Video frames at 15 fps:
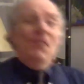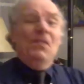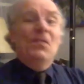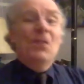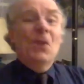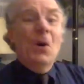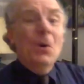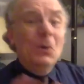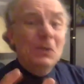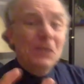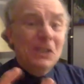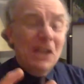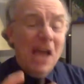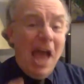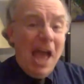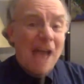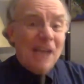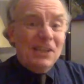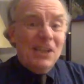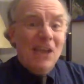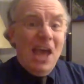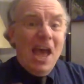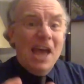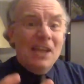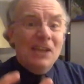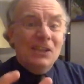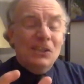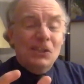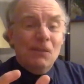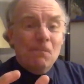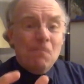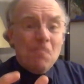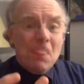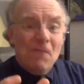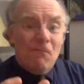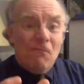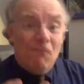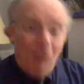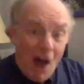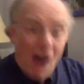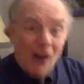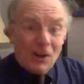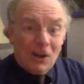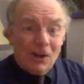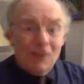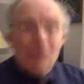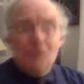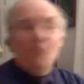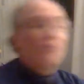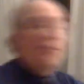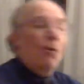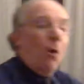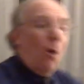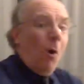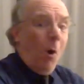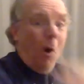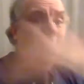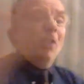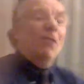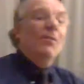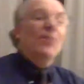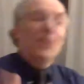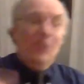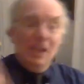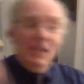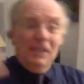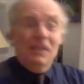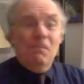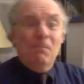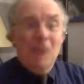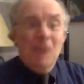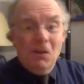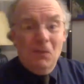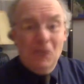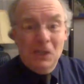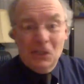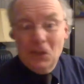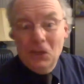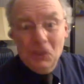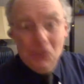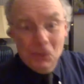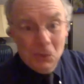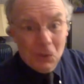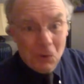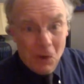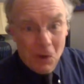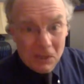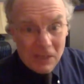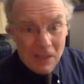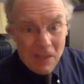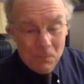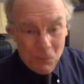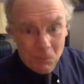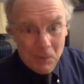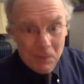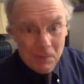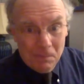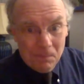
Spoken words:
Those act as fodder for all of the things that Beethoven is going to do across that movement.